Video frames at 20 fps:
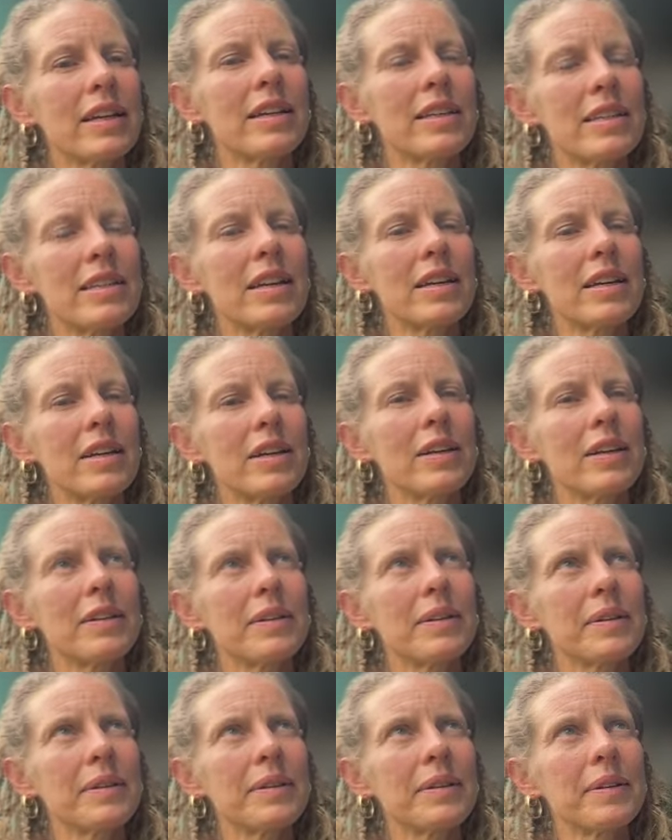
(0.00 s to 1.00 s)
It's a
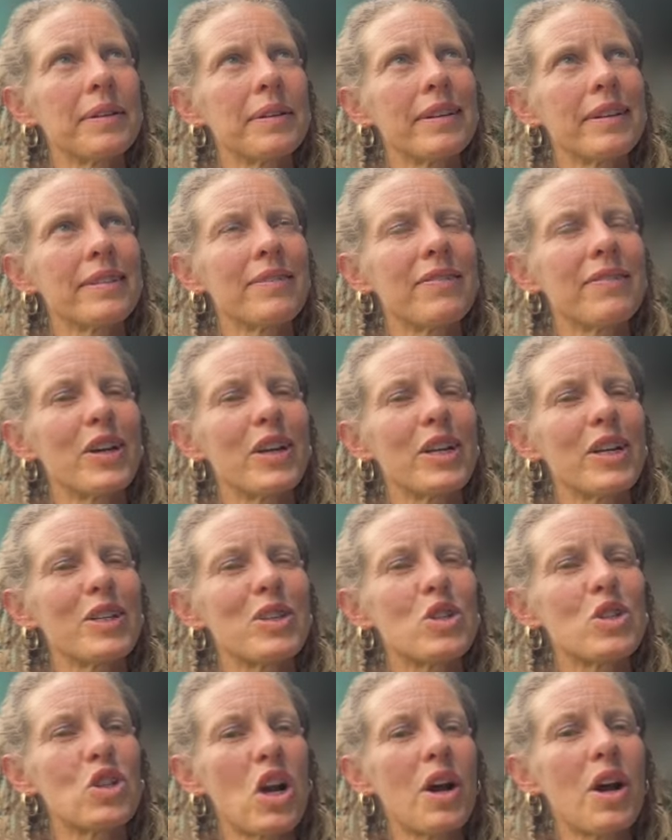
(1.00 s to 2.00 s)
very
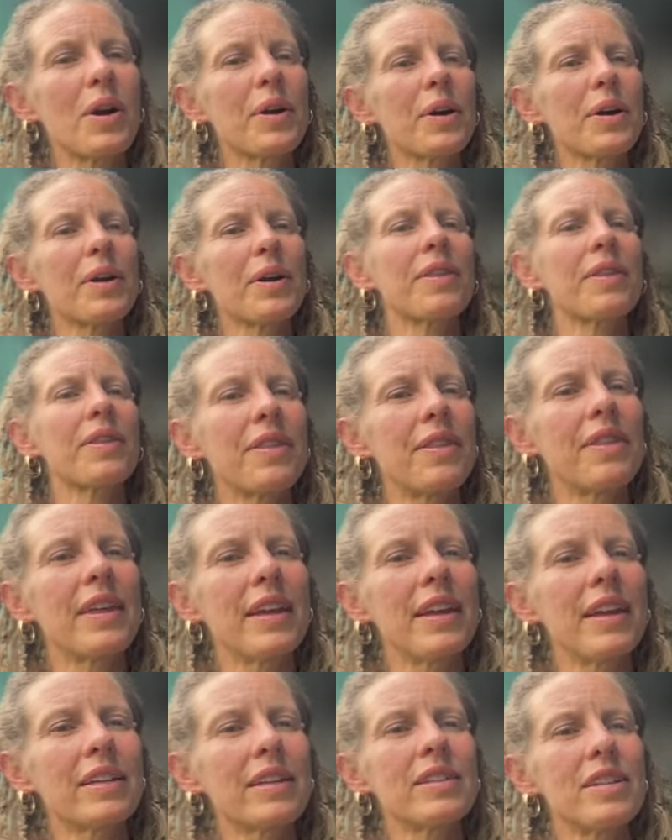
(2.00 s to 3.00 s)
strong
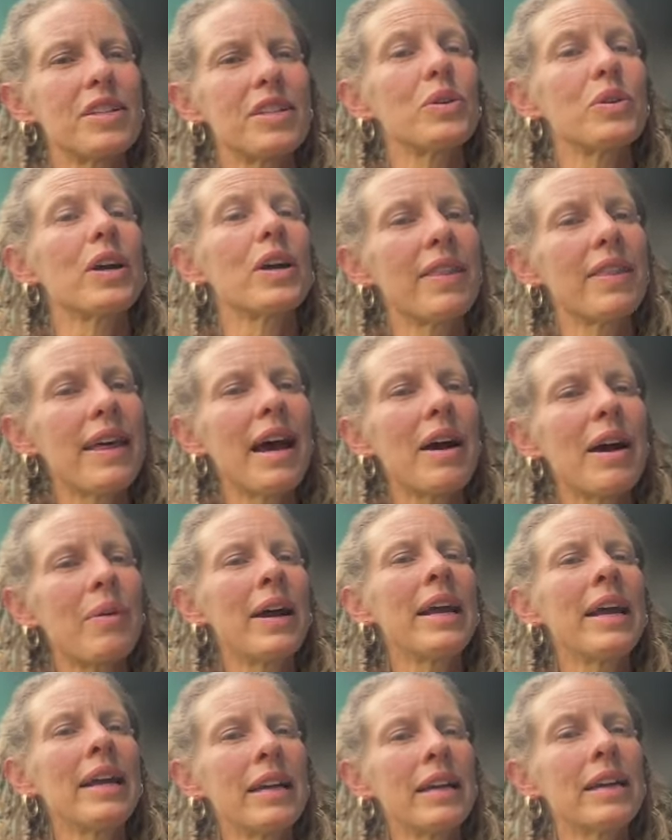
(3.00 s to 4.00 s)
thing to do it that
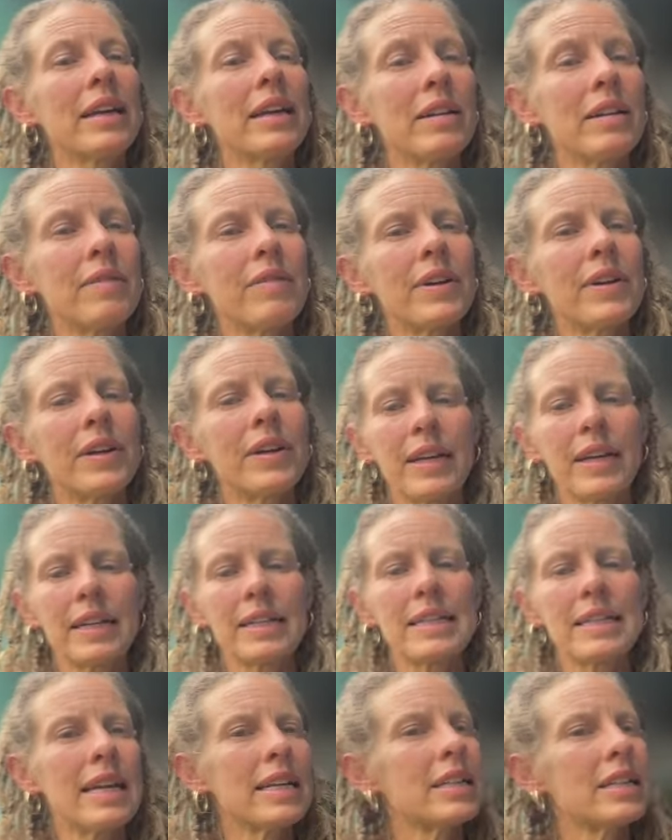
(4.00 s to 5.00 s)
way, and very
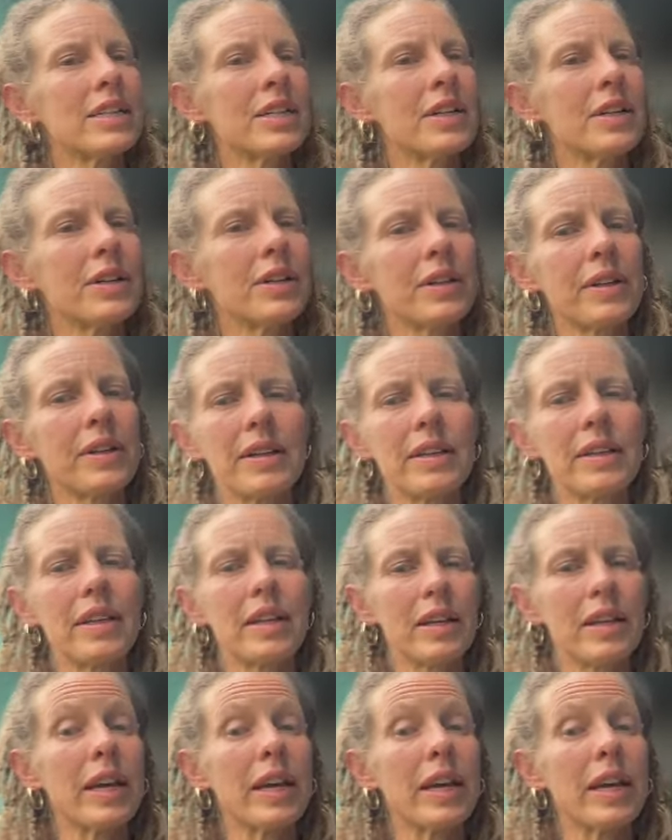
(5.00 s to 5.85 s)
intentional, and